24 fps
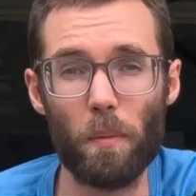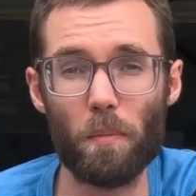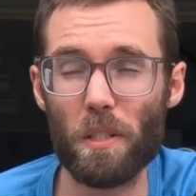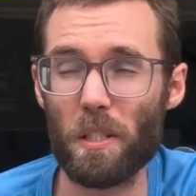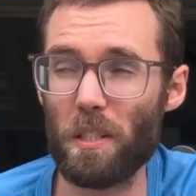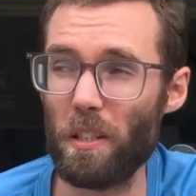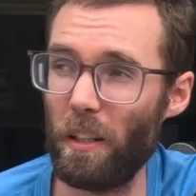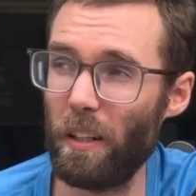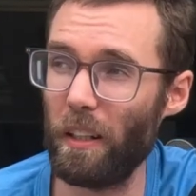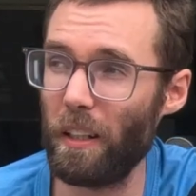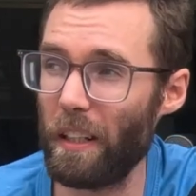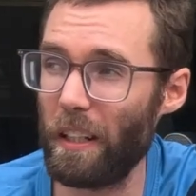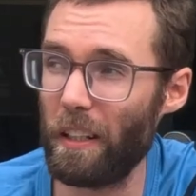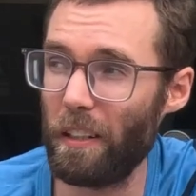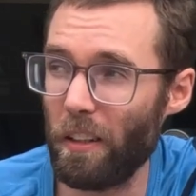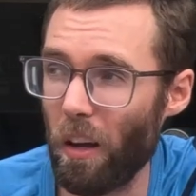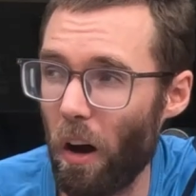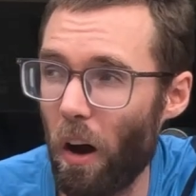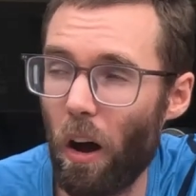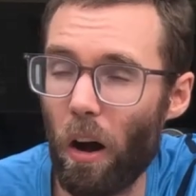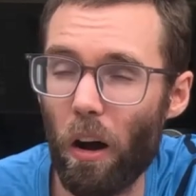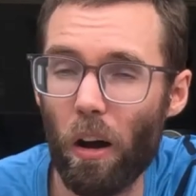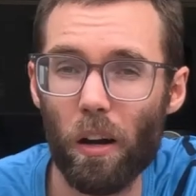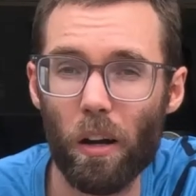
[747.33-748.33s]
I'm certainly
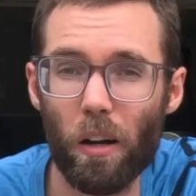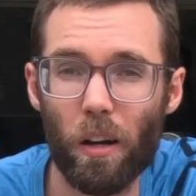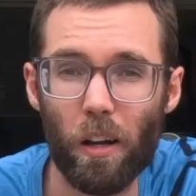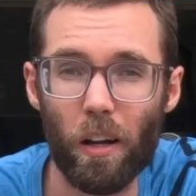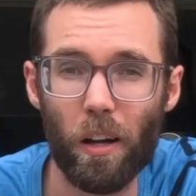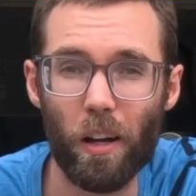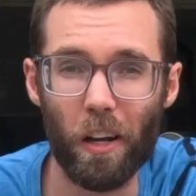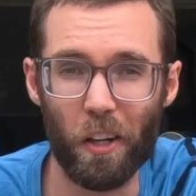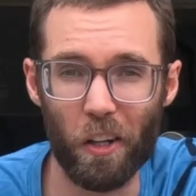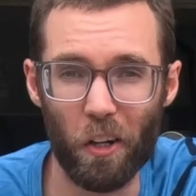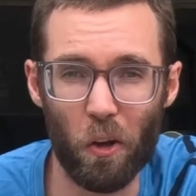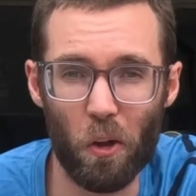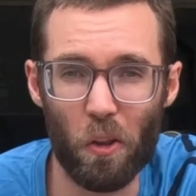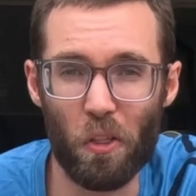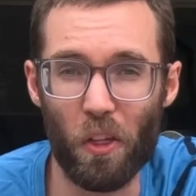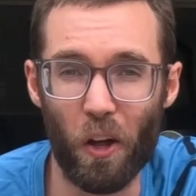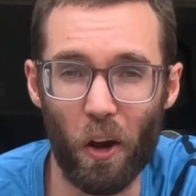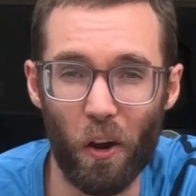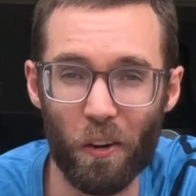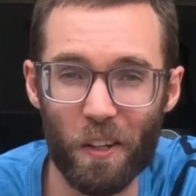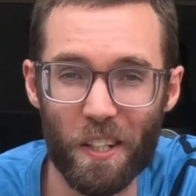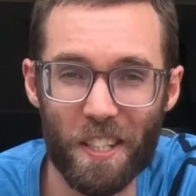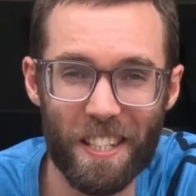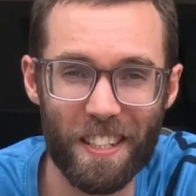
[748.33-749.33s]
not an
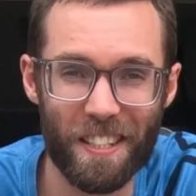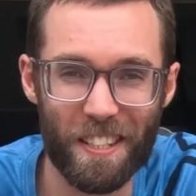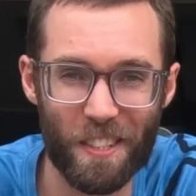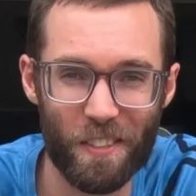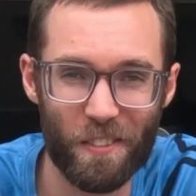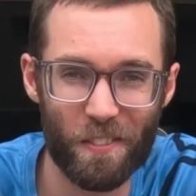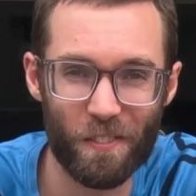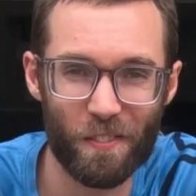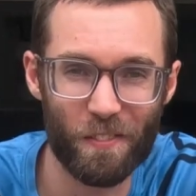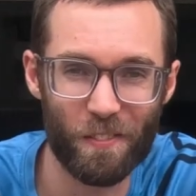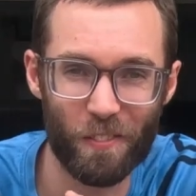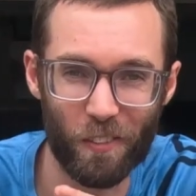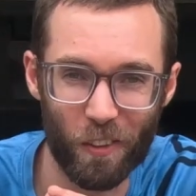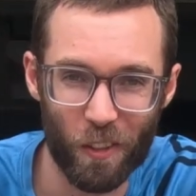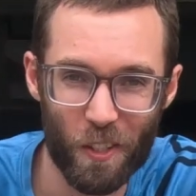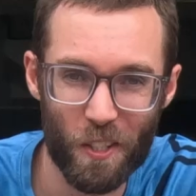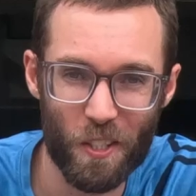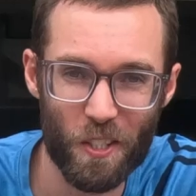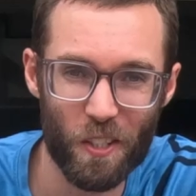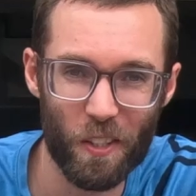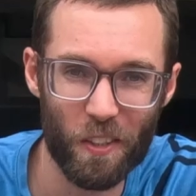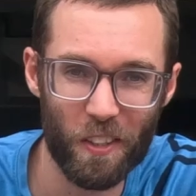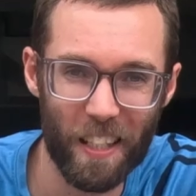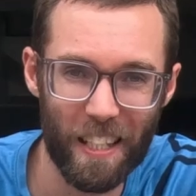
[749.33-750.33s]
authoritative
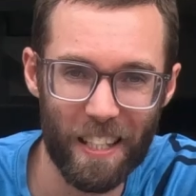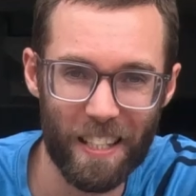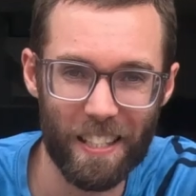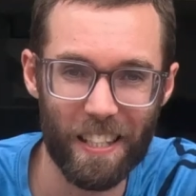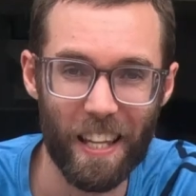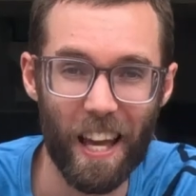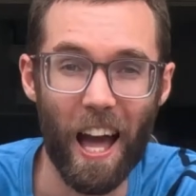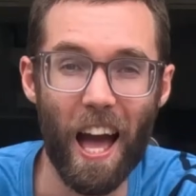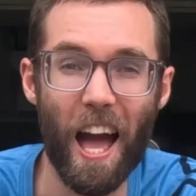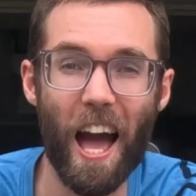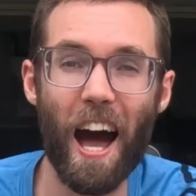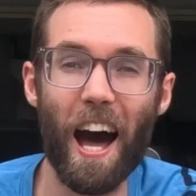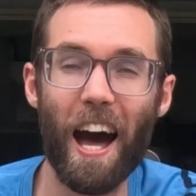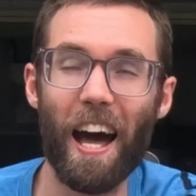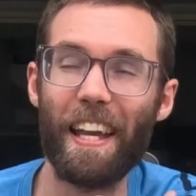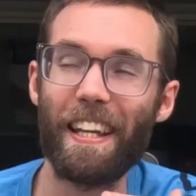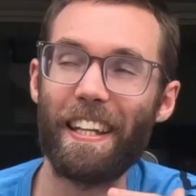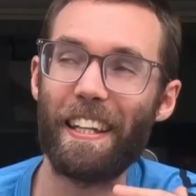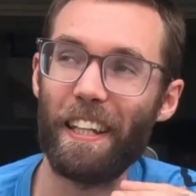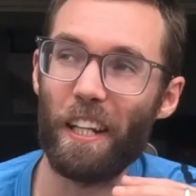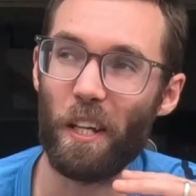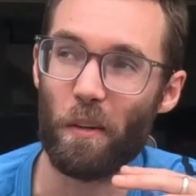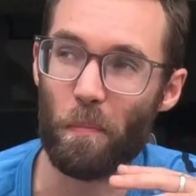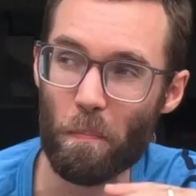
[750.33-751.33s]
voice on this, I
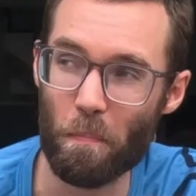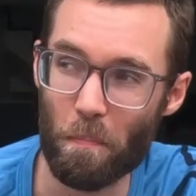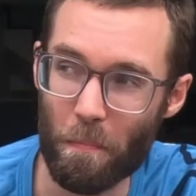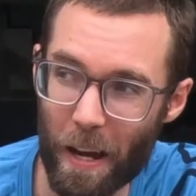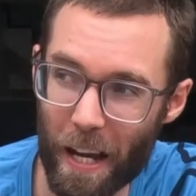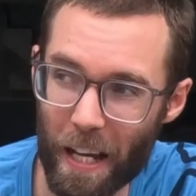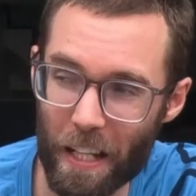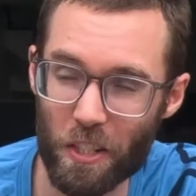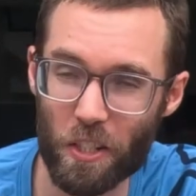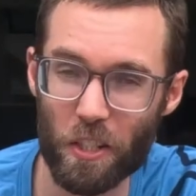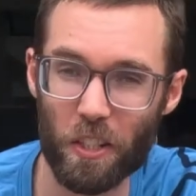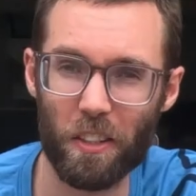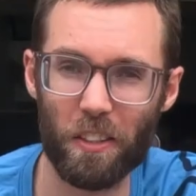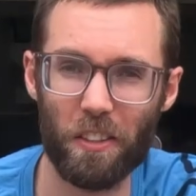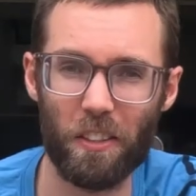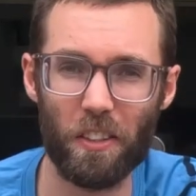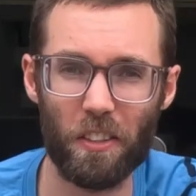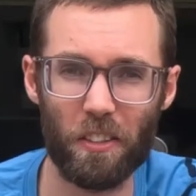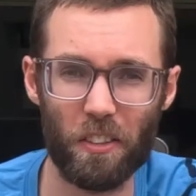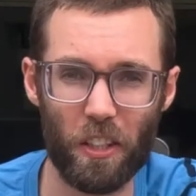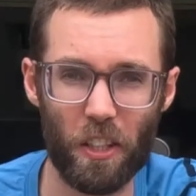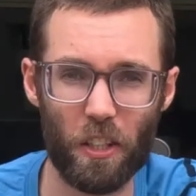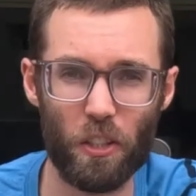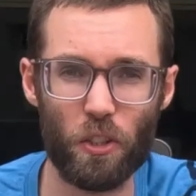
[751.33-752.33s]
can imagine
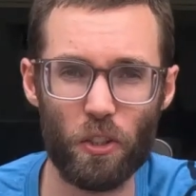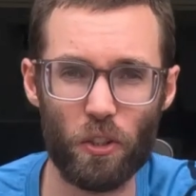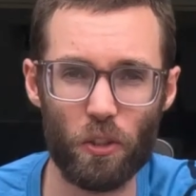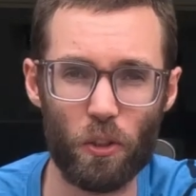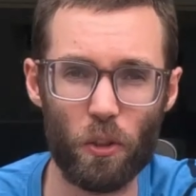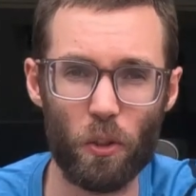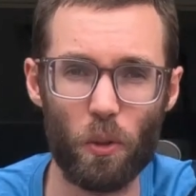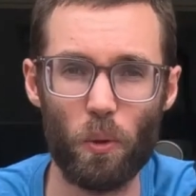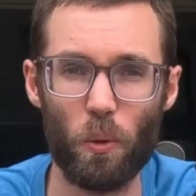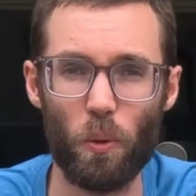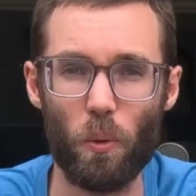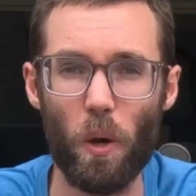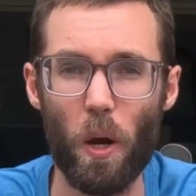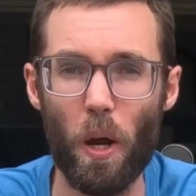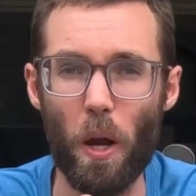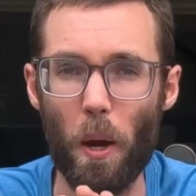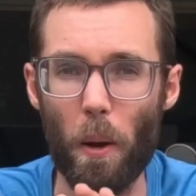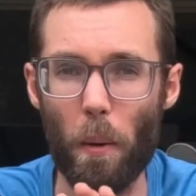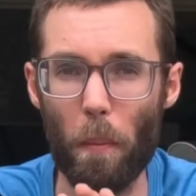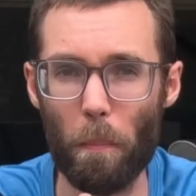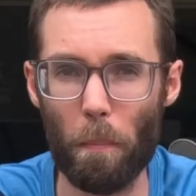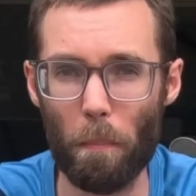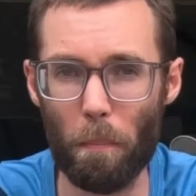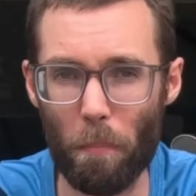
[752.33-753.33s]
that this shoe
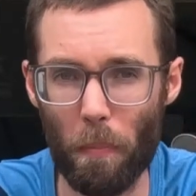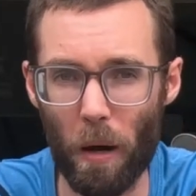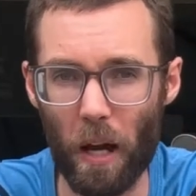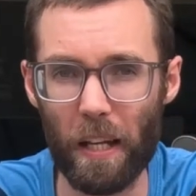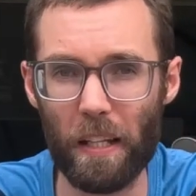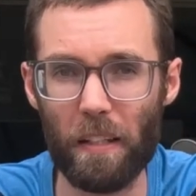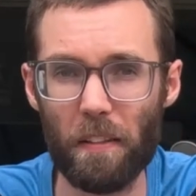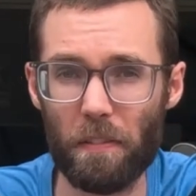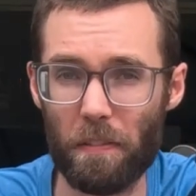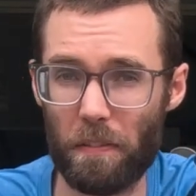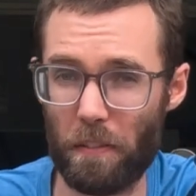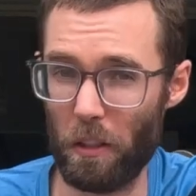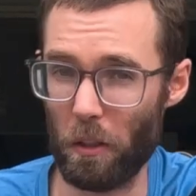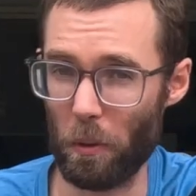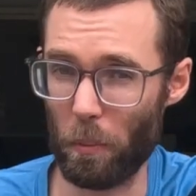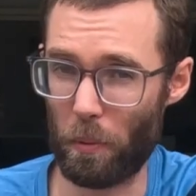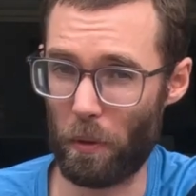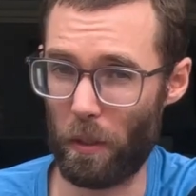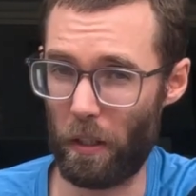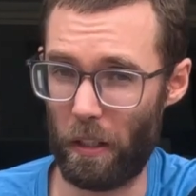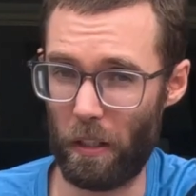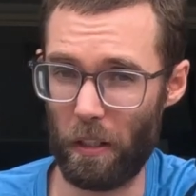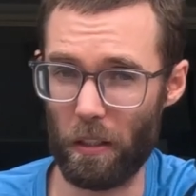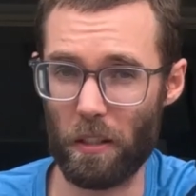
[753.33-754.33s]
might feel
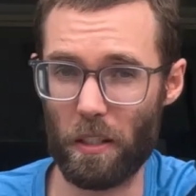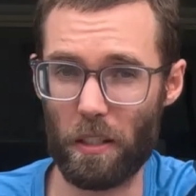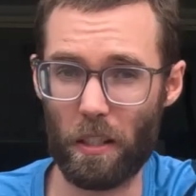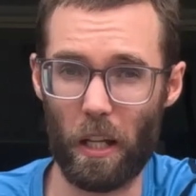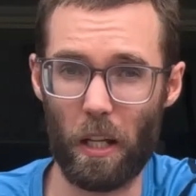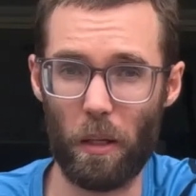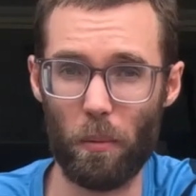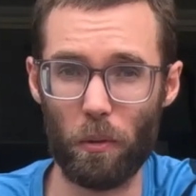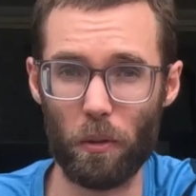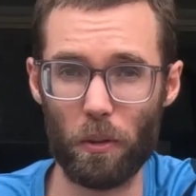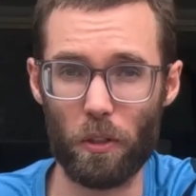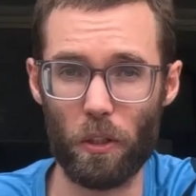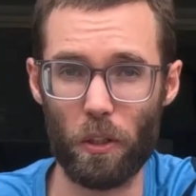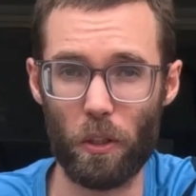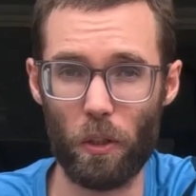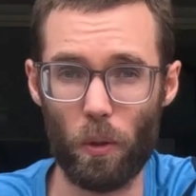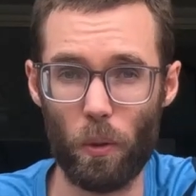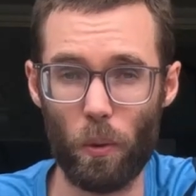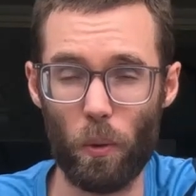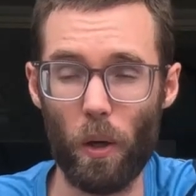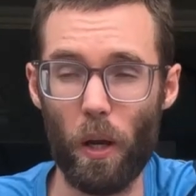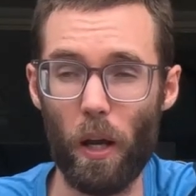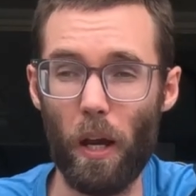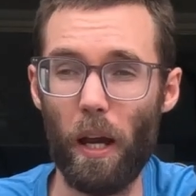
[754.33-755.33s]
pretty unstable to
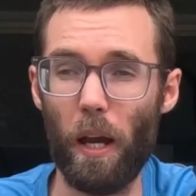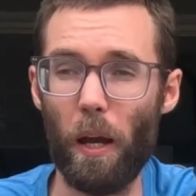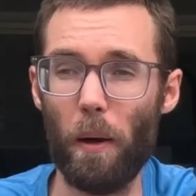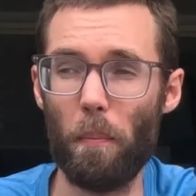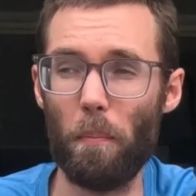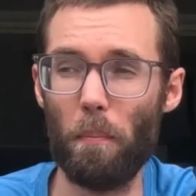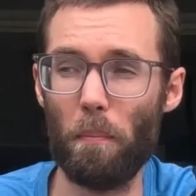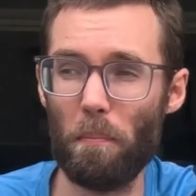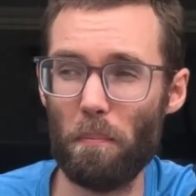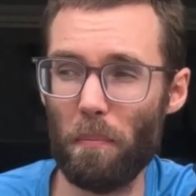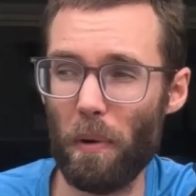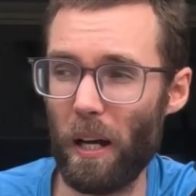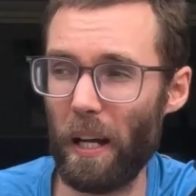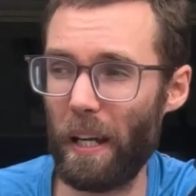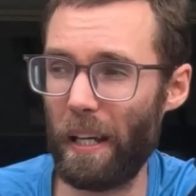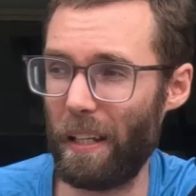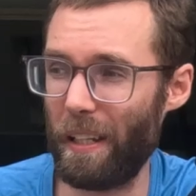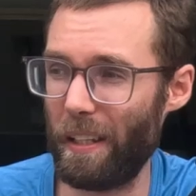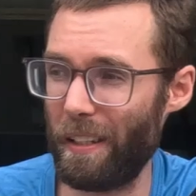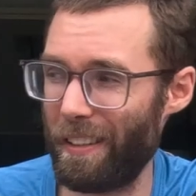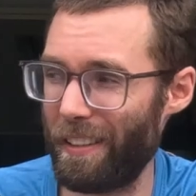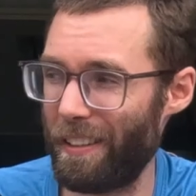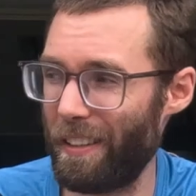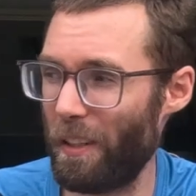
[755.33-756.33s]
you,
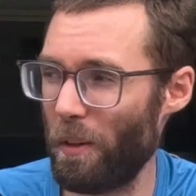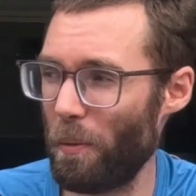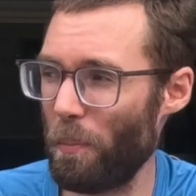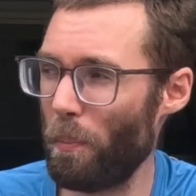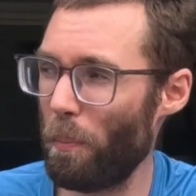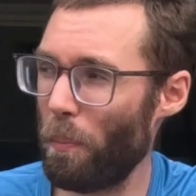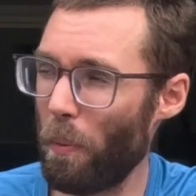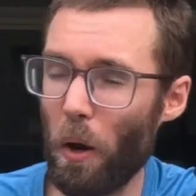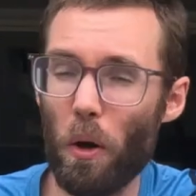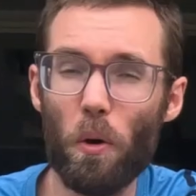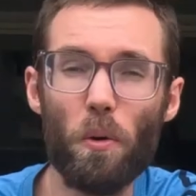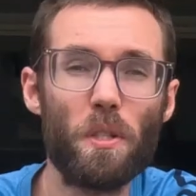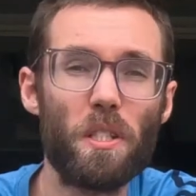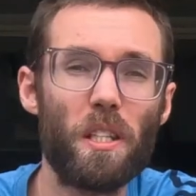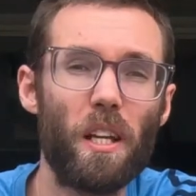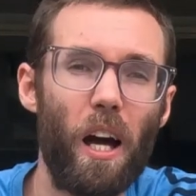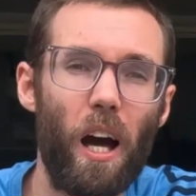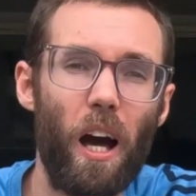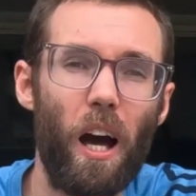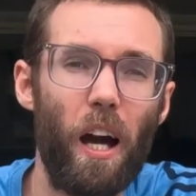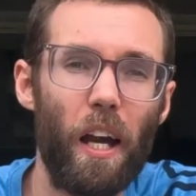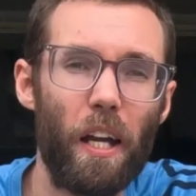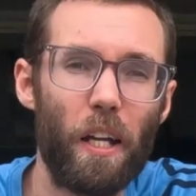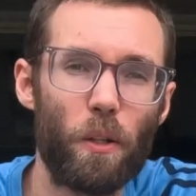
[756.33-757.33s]
might pose a
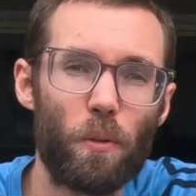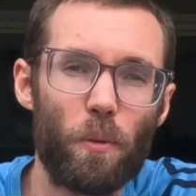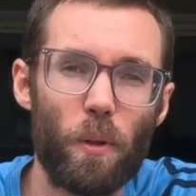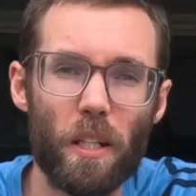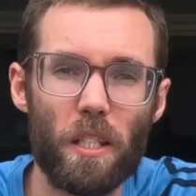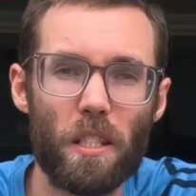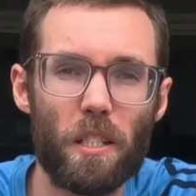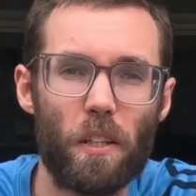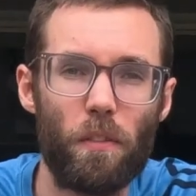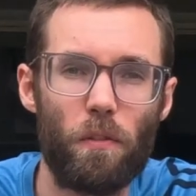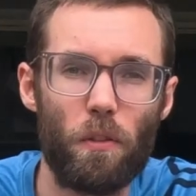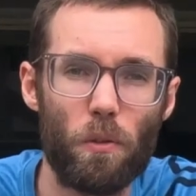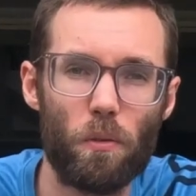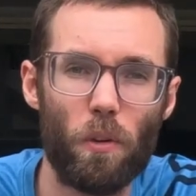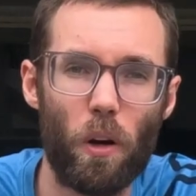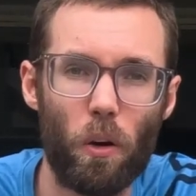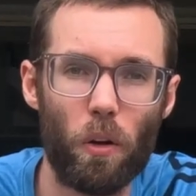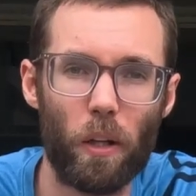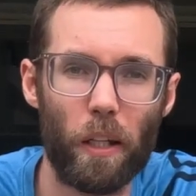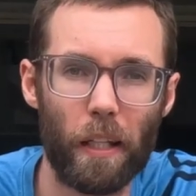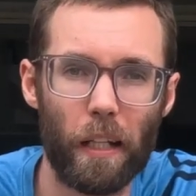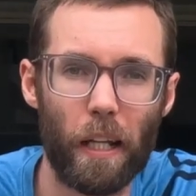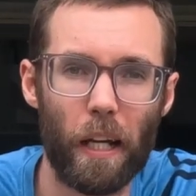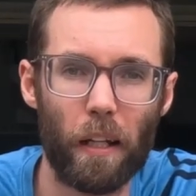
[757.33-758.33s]
higher risk of you
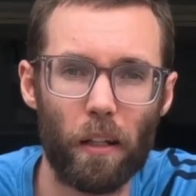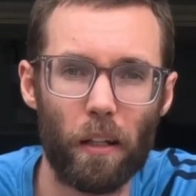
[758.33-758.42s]
rolling an